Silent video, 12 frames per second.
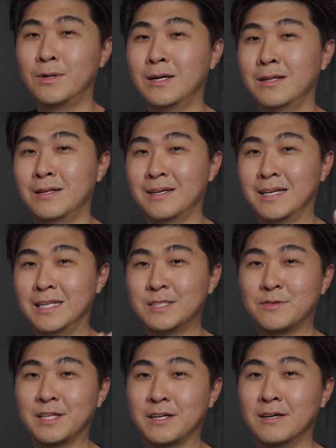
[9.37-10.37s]
Well, in this
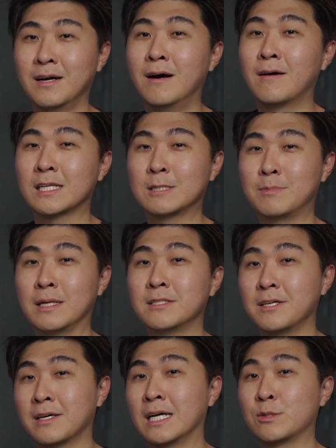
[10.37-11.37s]
video, I'll explain
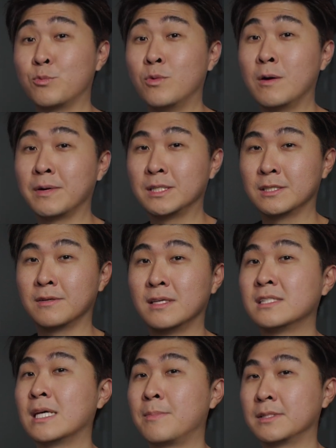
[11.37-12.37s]
to you guys what we do in
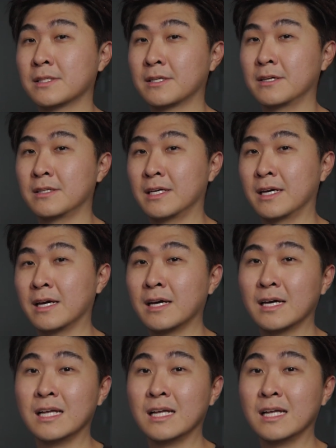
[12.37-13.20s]
cybersecurity